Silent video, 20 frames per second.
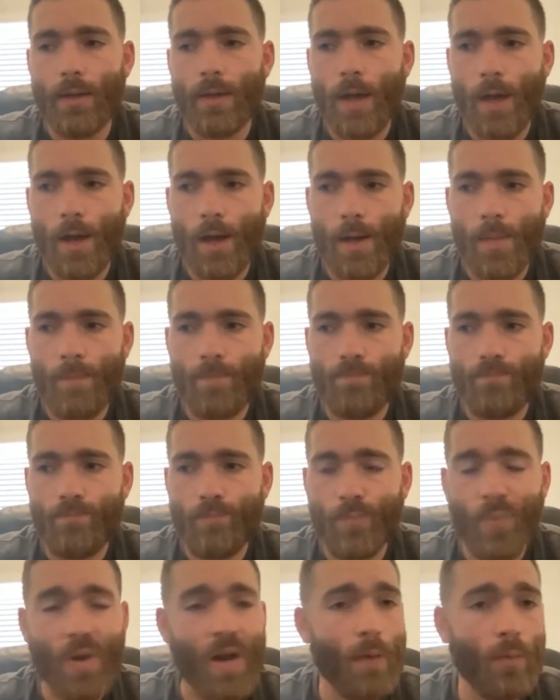
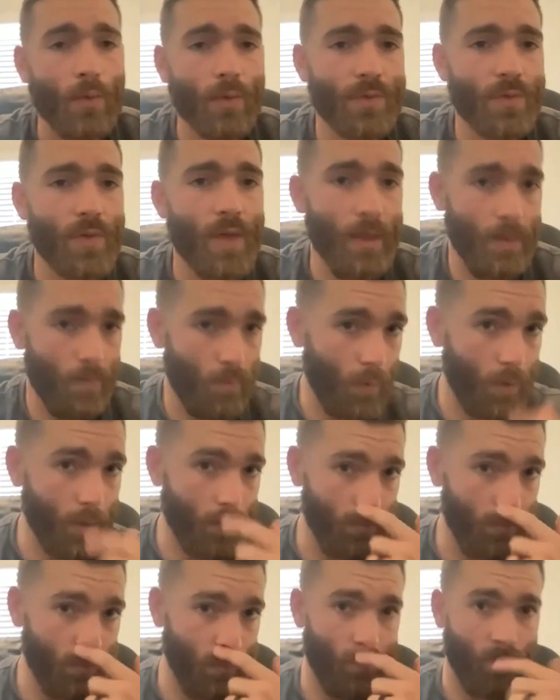But I will say
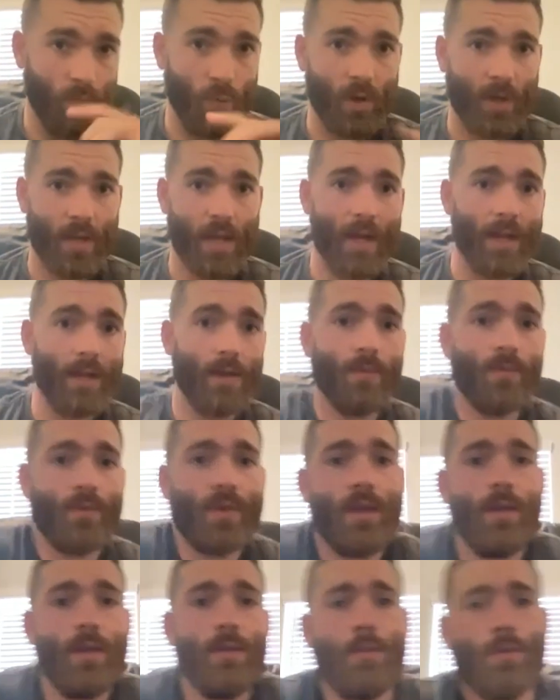one kind of
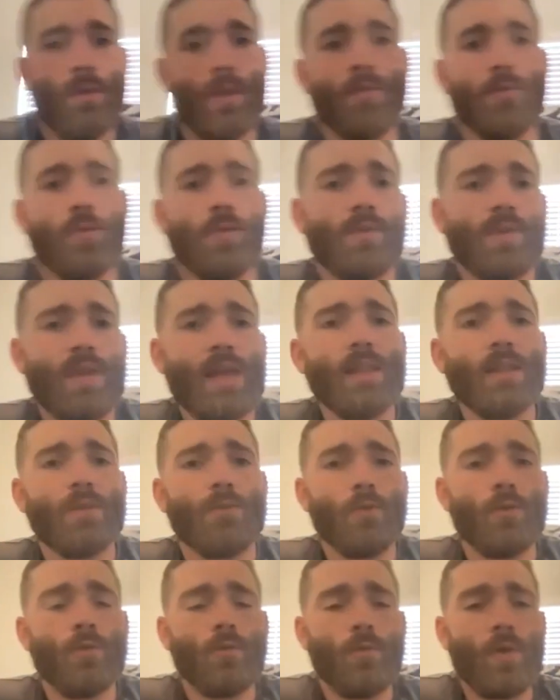thing for the tail end
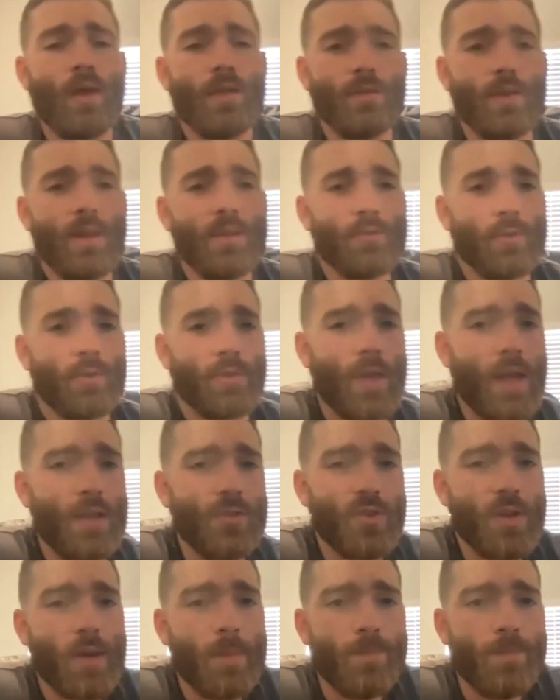for the residential side,
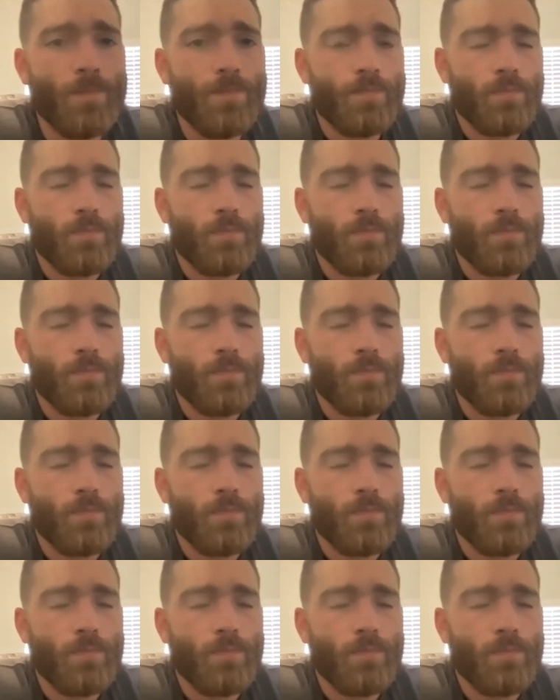Jim,